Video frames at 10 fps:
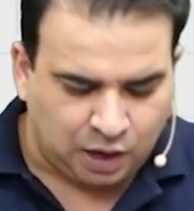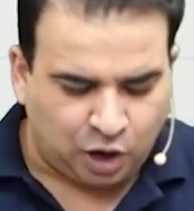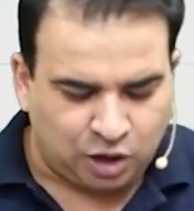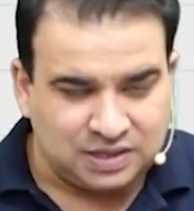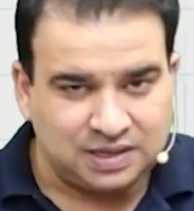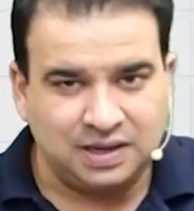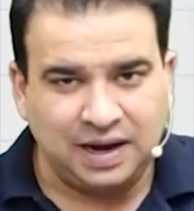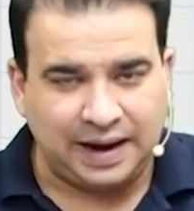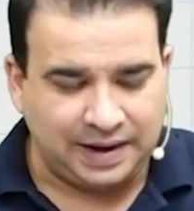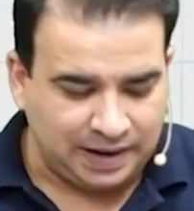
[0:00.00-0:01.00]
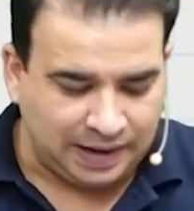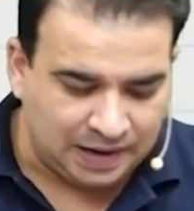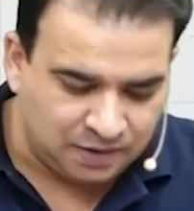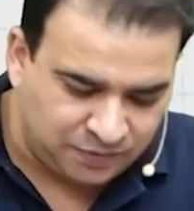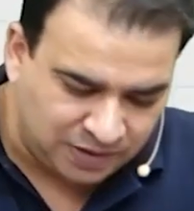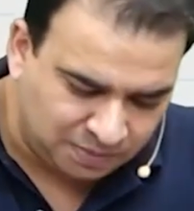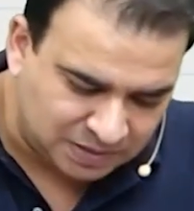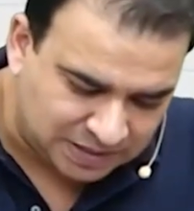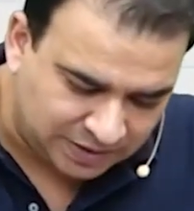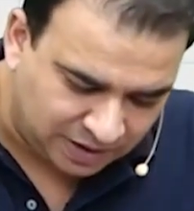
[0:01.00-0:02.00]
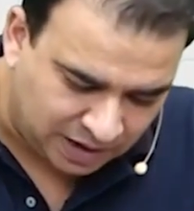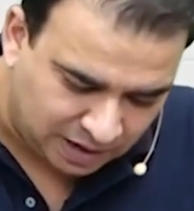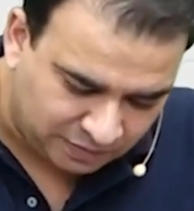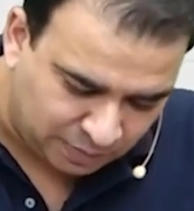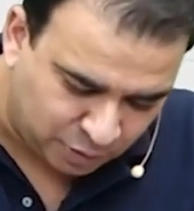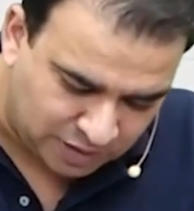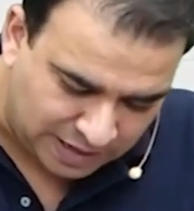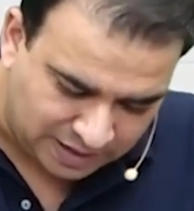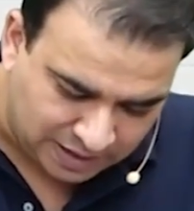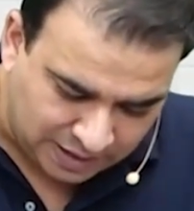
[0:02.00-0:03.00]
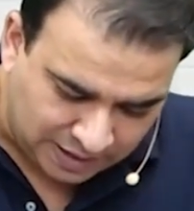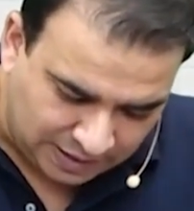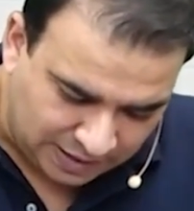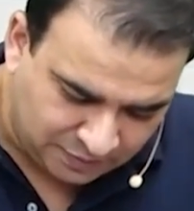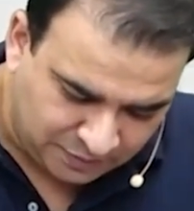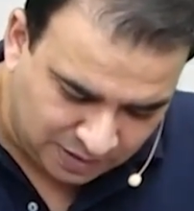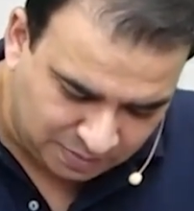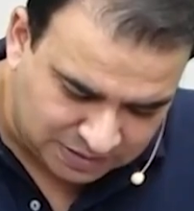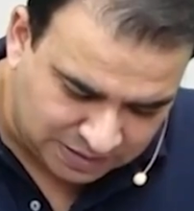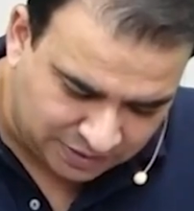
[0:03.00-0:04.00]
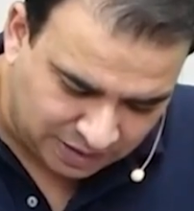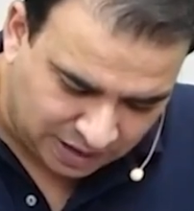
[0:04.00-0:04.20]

On the other hand, inferior mesenteric artery, if I put that, inferior mesenteric